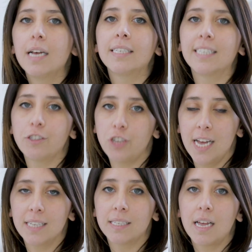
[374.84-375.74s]
such
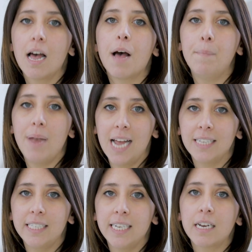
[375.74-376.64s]
as
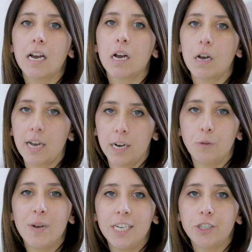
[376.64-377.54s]
blending,
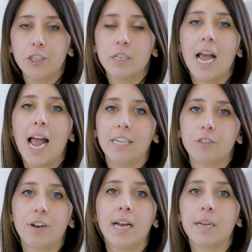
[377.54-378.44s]
granulation,
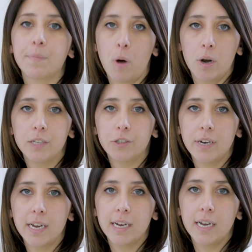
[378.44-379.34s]
and drying
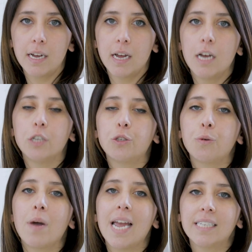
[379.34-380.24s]
monitoring
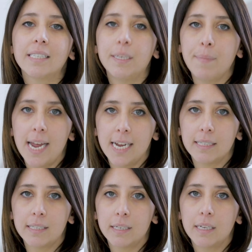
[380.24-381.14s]
to
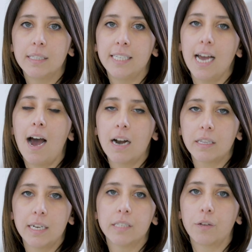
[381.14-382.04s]
estimate the
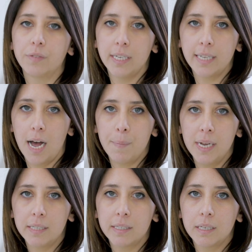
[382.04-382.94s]
hardness of the
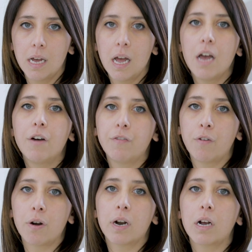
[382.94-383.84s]
tablet,
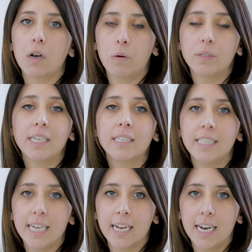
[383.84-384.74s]
for coating
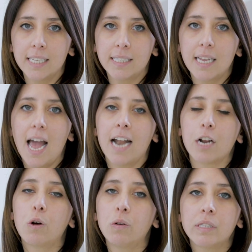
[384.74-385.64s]
thickness
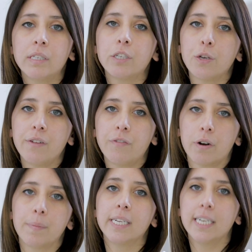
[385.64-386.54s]
and content
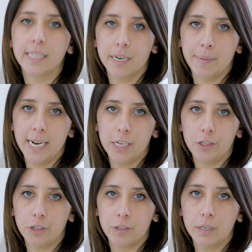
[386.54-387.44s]
uniformity
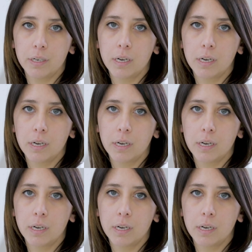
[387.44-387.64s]
determination.